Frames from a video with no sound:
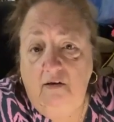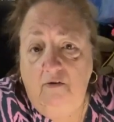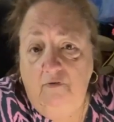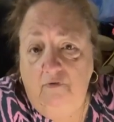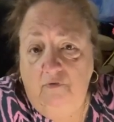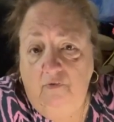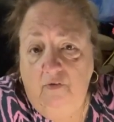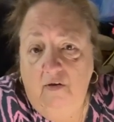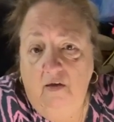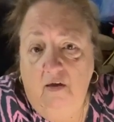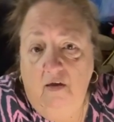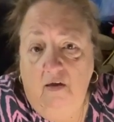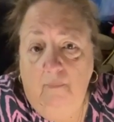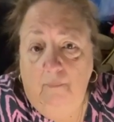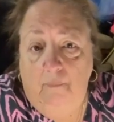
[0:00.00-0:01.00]
stuff,
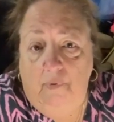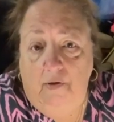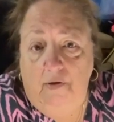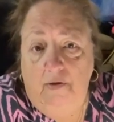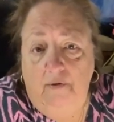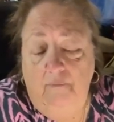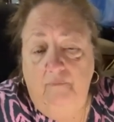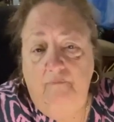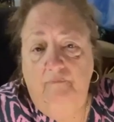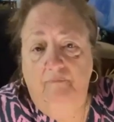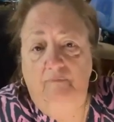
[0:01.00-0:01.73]
but